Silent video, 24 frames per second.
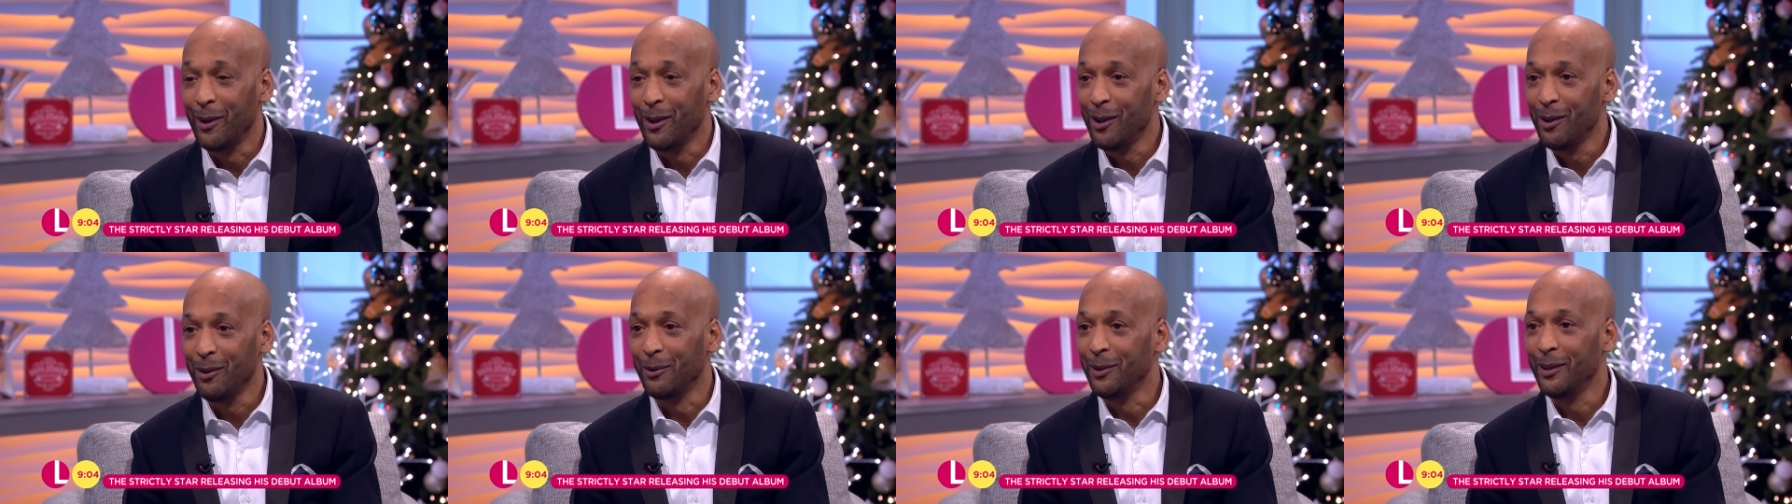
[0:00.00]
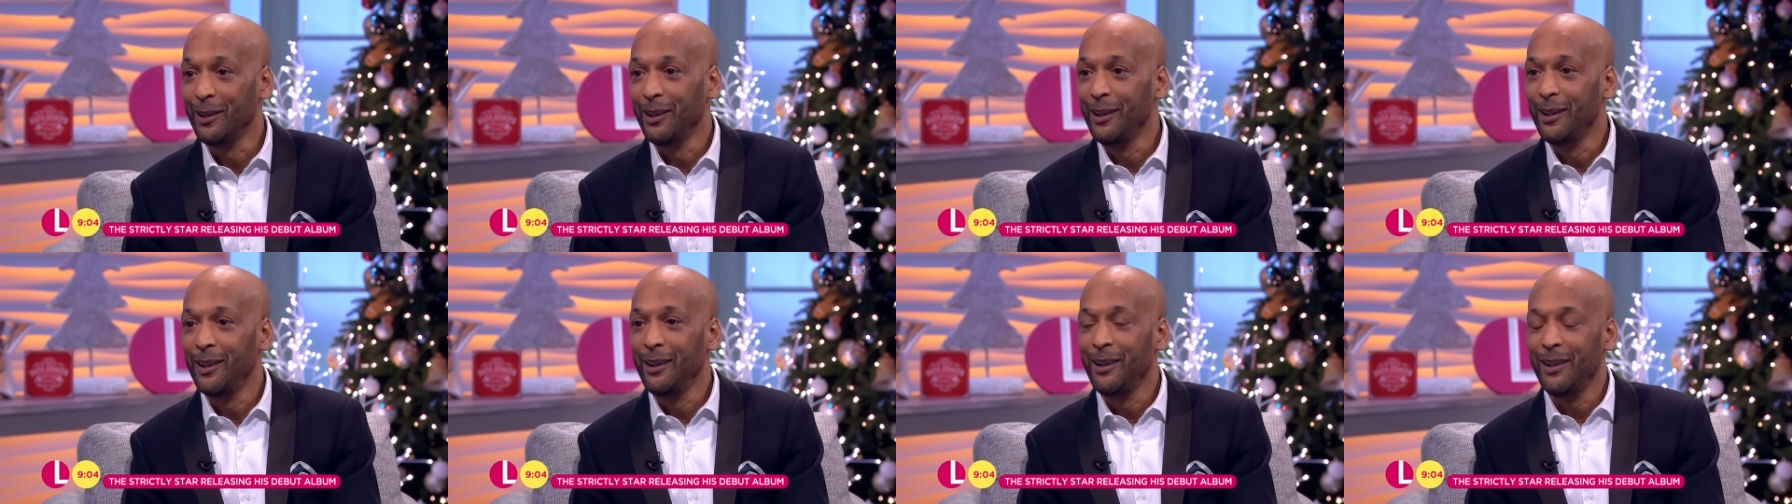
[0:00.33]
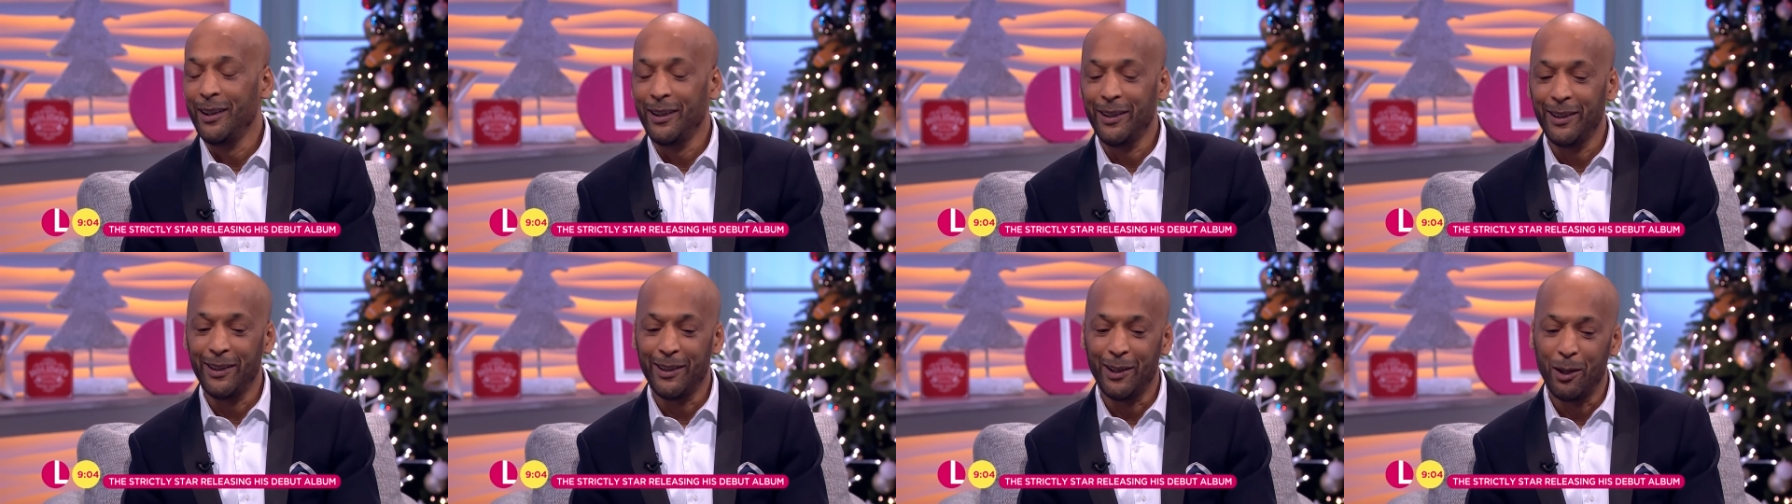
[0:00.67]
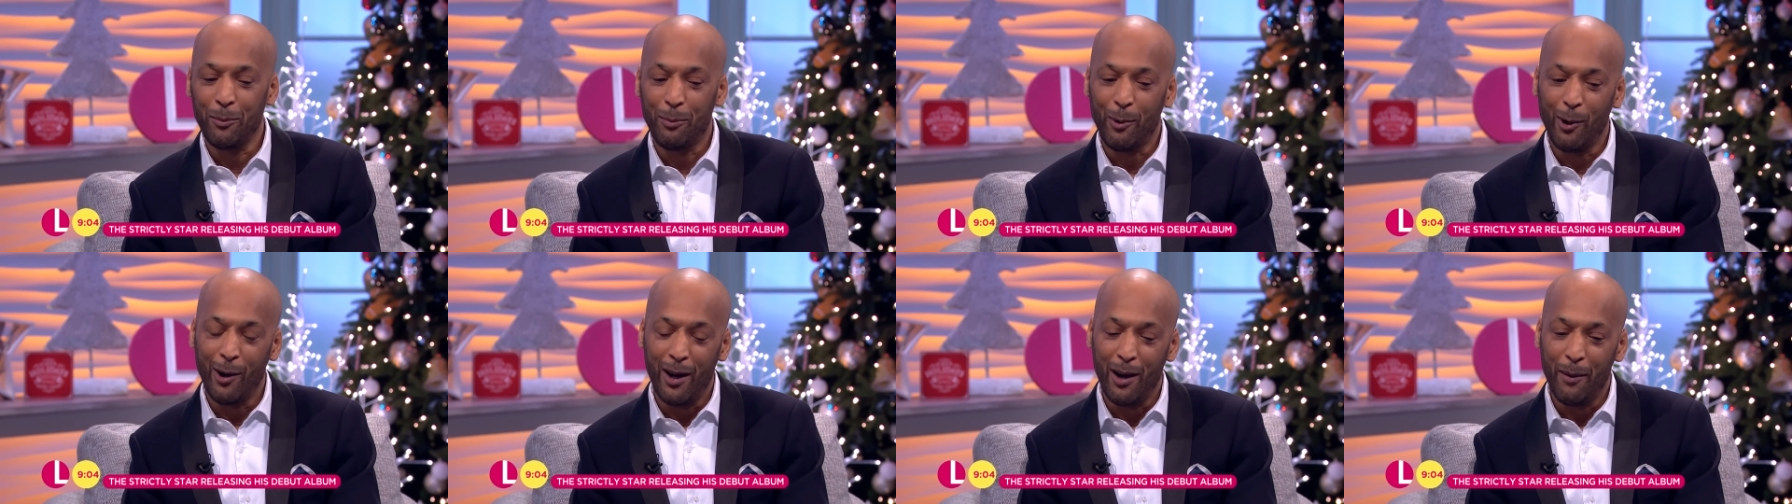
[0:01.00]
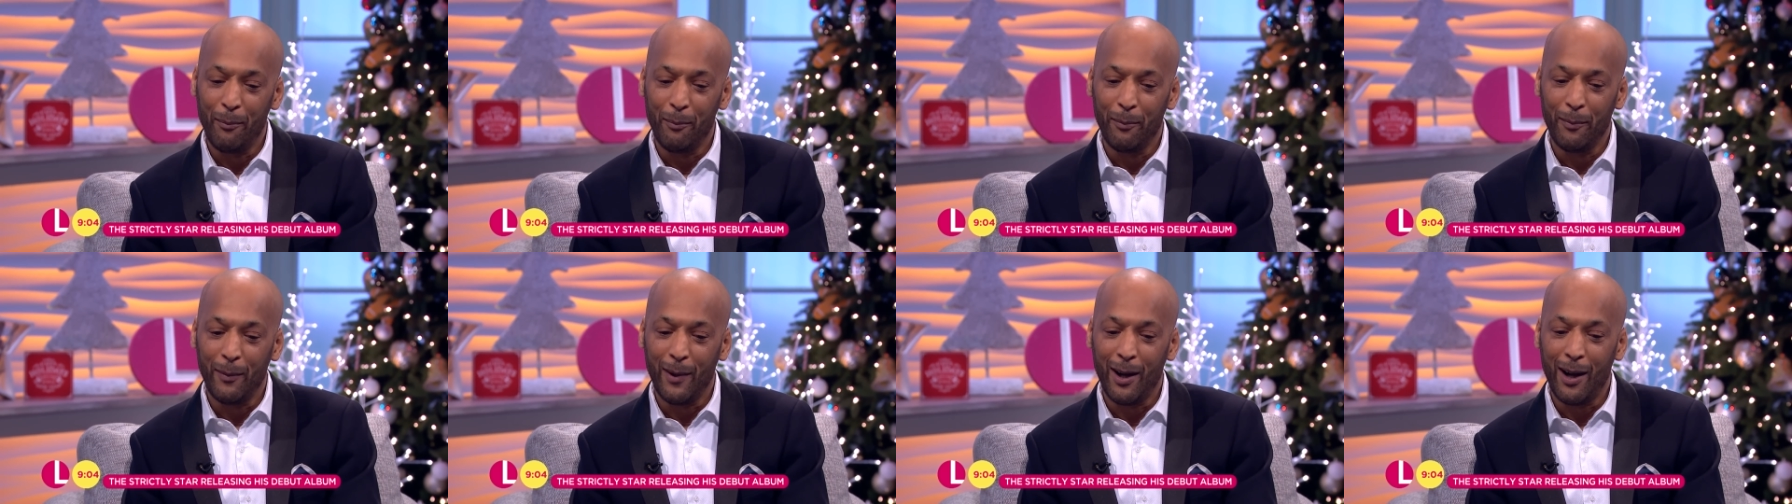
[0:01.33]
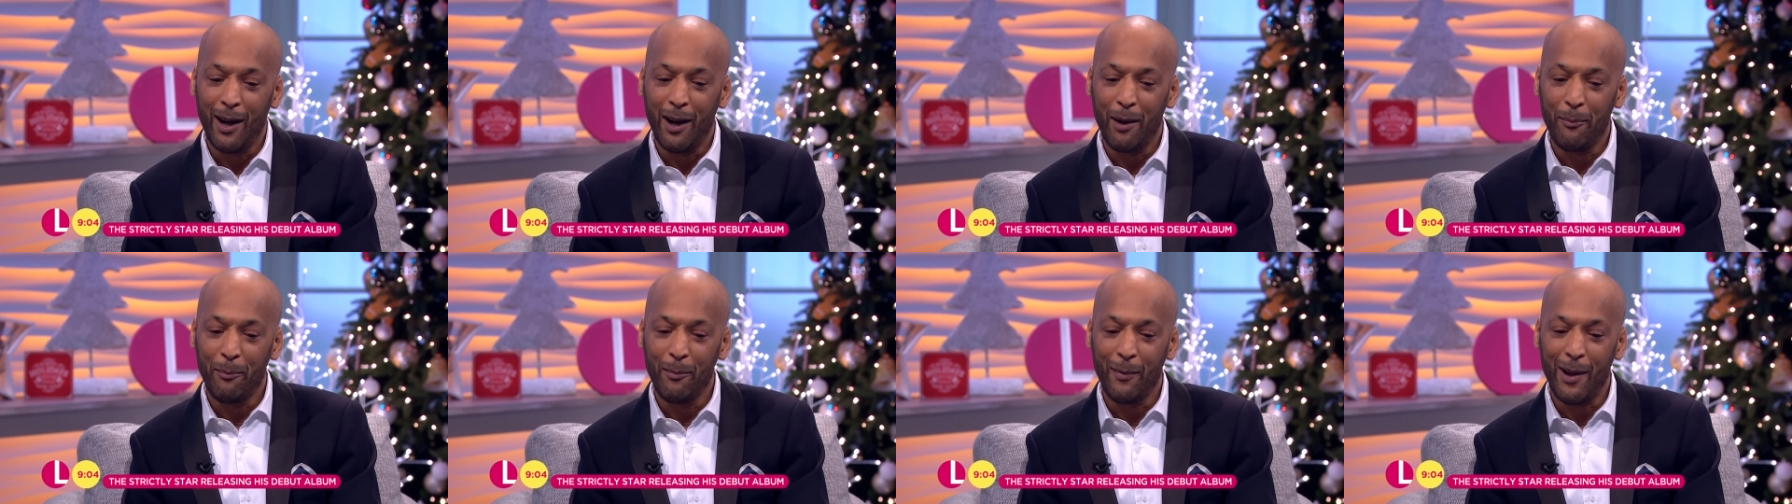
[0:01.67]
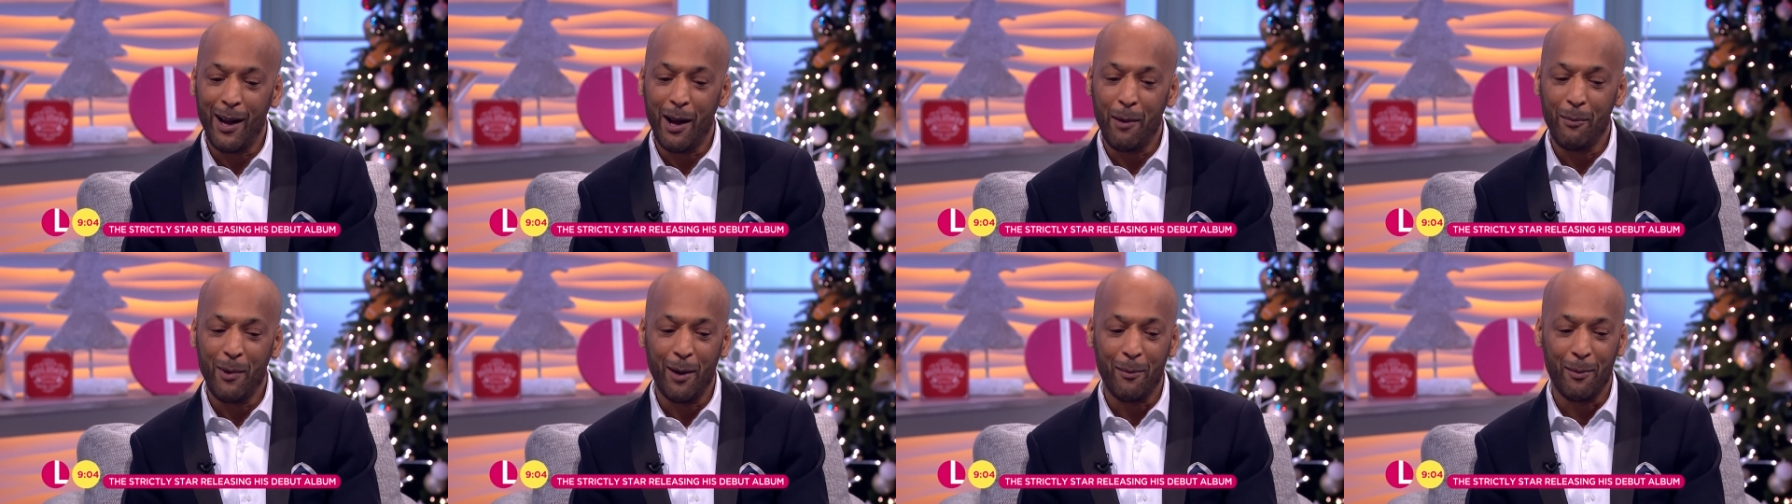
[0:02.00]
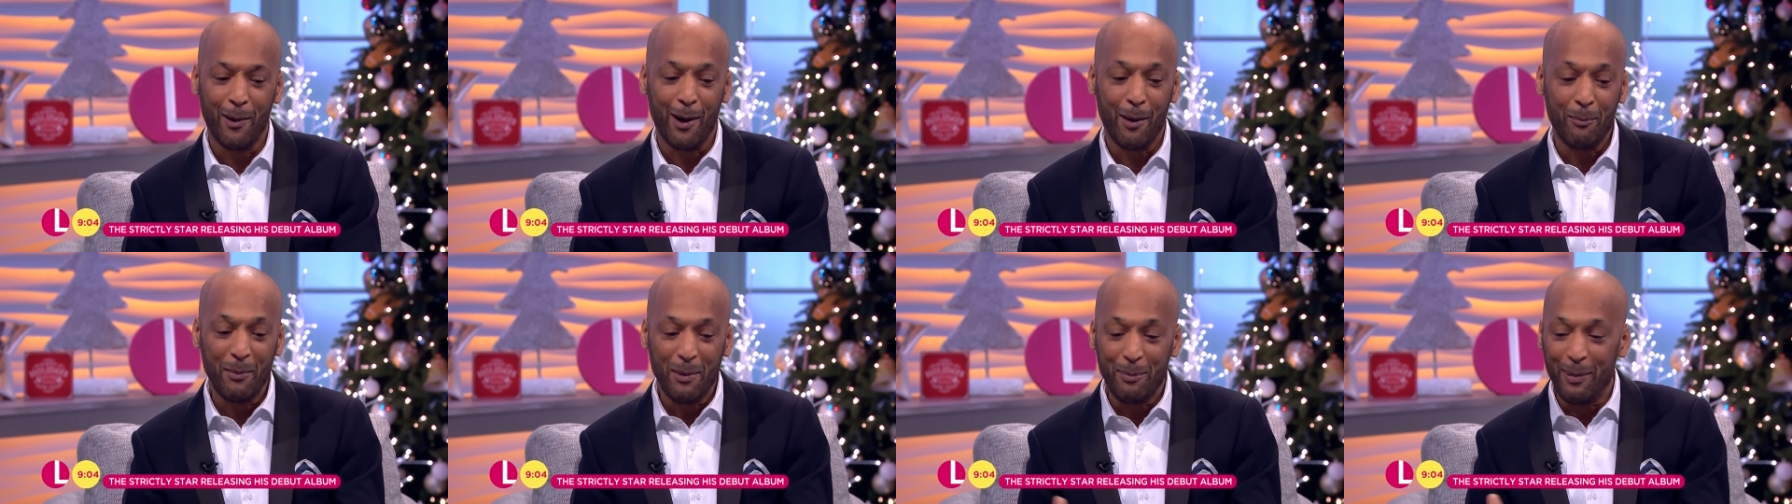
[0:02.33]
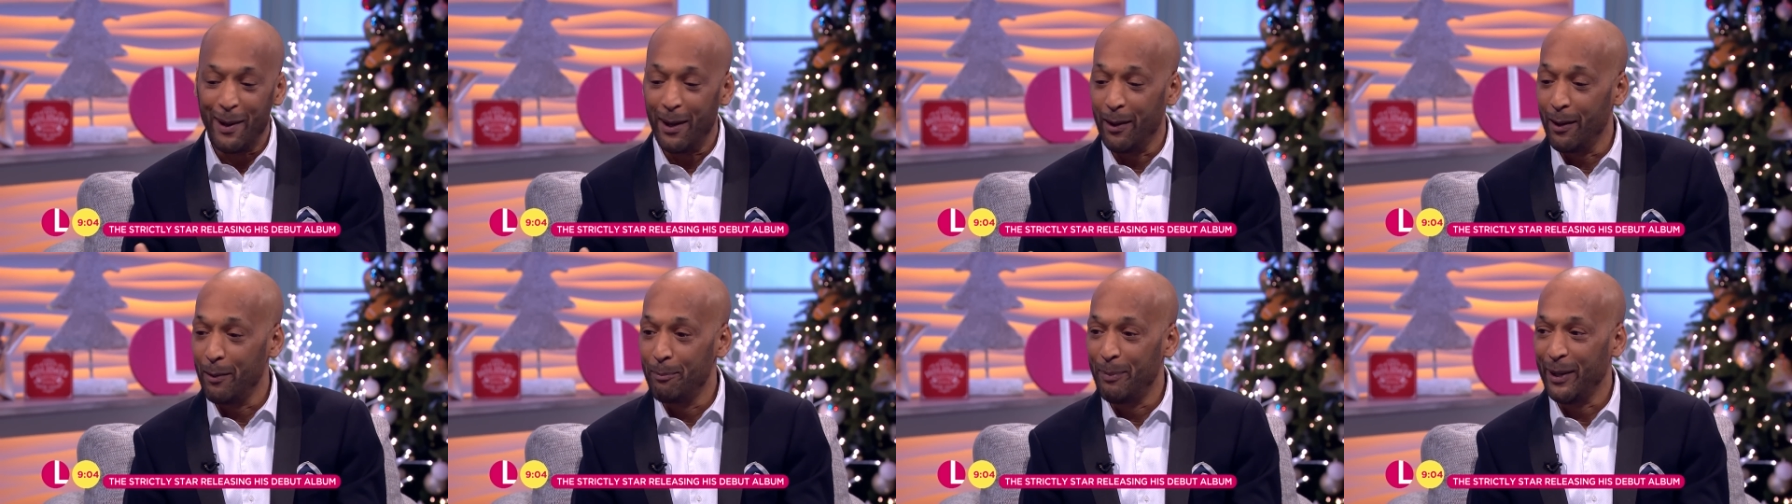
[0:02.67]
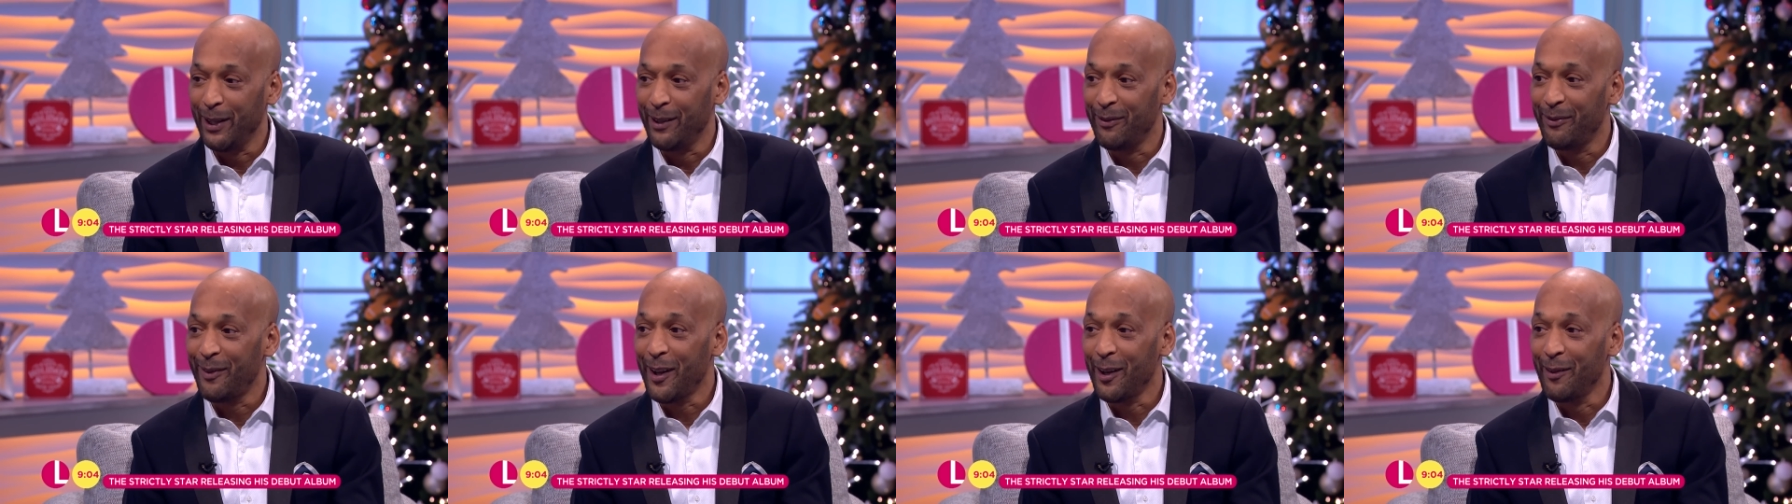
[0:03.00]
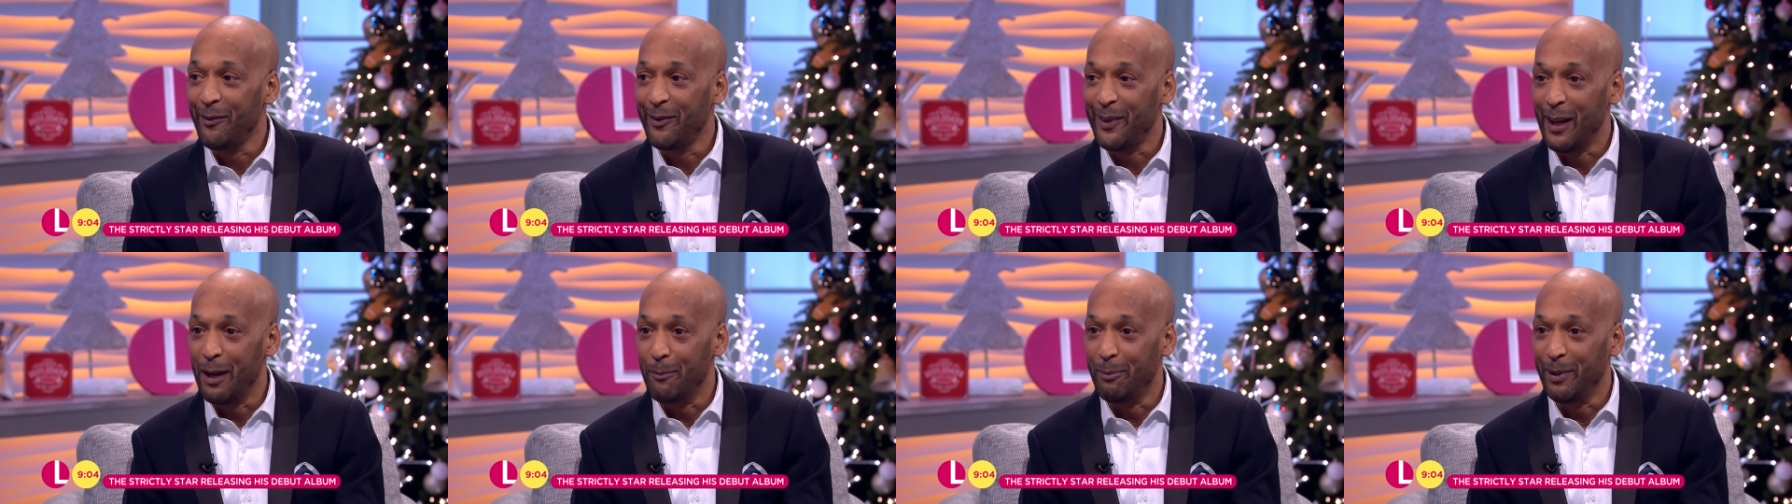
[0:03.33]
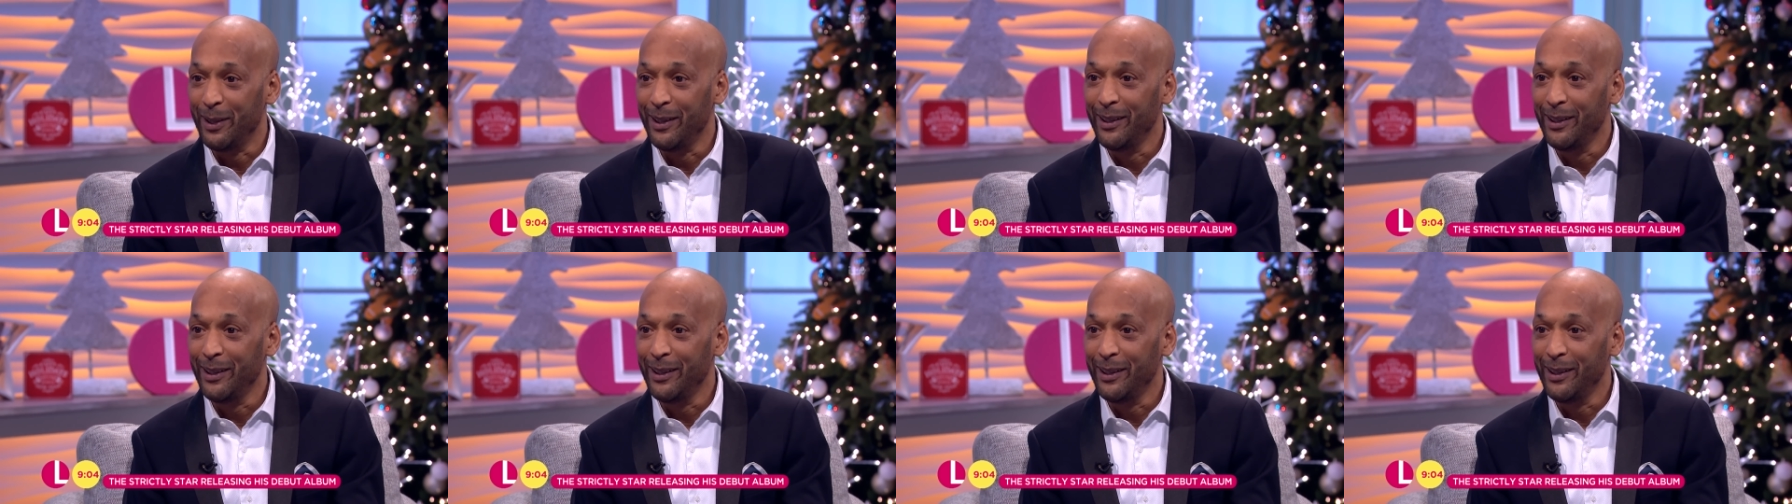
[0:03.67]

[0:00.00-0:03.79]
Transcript: don't know. No. You know, but I'm a big fan of